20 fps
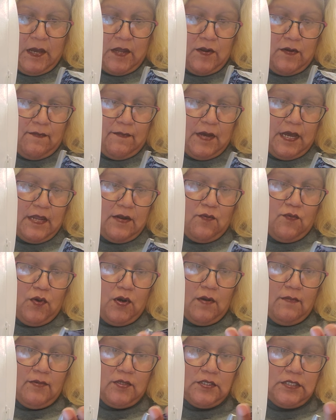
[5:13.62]
I don't mind.
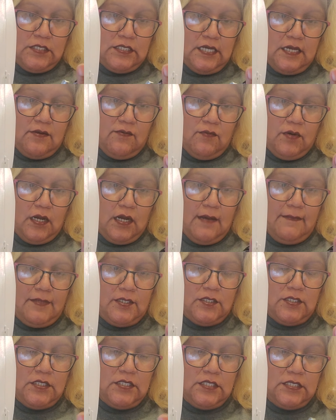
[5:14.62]
We're almost done. We're coming
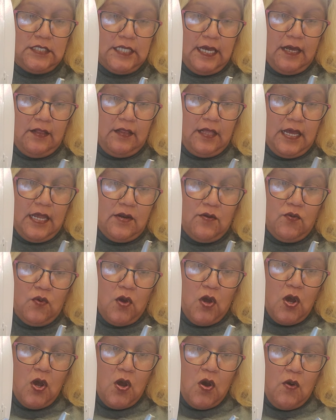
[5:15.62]
to the tail end.
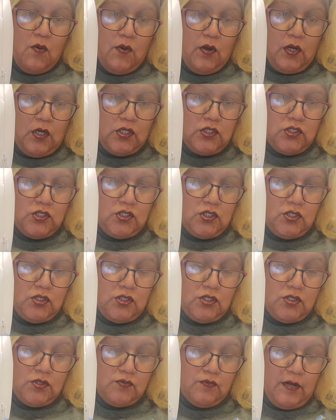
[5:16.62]
We're going to turn
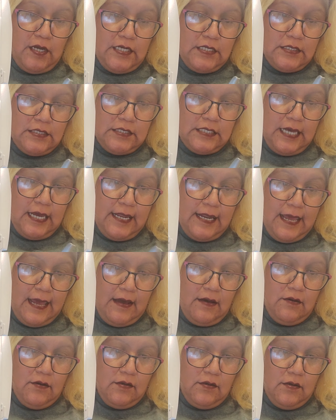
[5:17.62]
this right side
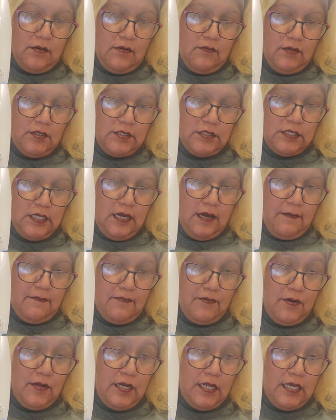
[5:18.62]
out. We'll see how
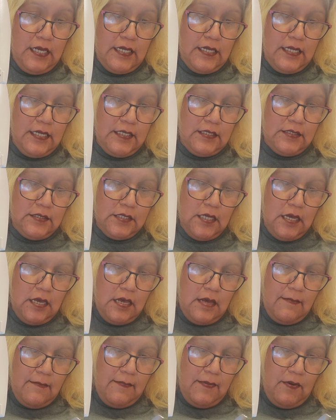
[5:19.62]
pretty it is,
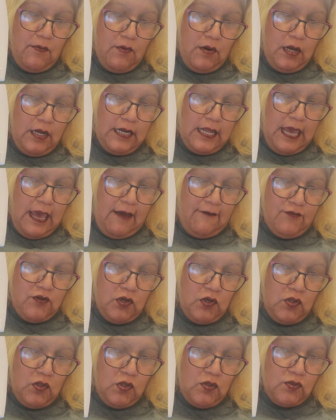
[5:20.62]
but we're going to have to
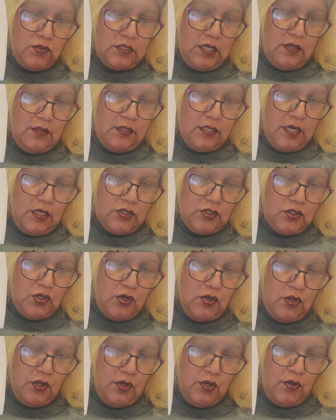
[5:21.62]
close out that
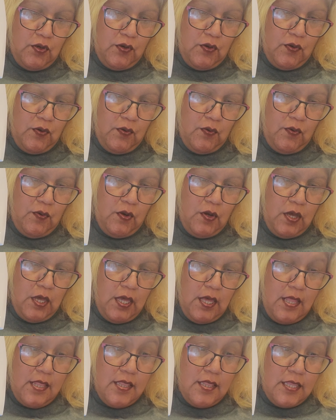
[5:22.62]
turning hole.
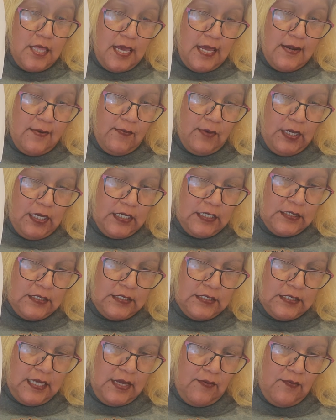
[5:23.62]
Then we can
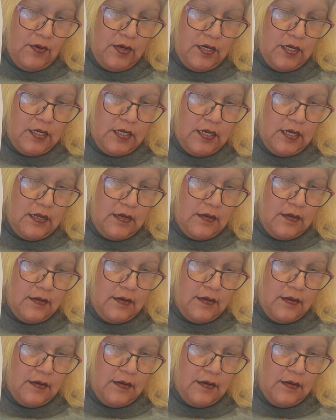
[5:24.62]
say we're done.